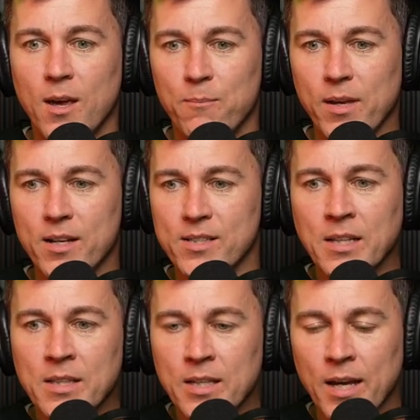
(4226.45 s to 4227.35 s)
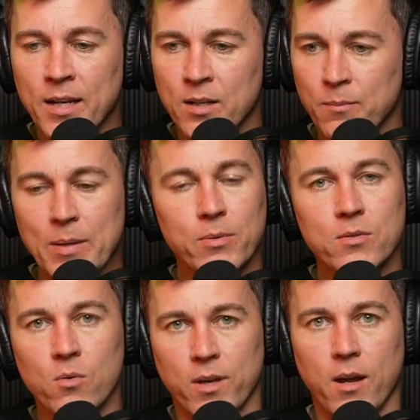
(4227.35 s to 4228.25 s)
because, in the end, people
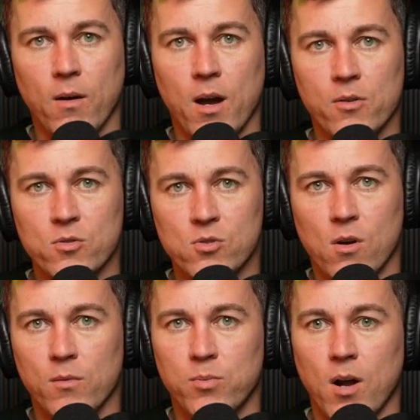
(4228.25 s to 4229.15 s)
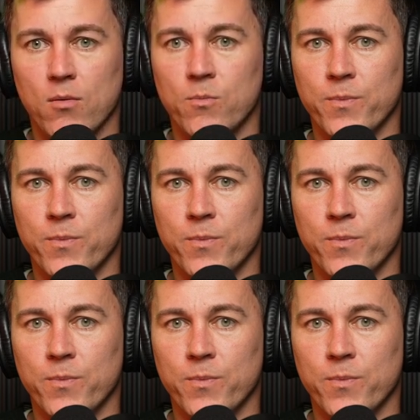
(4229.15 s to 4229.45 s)
don't care how you solve the problem.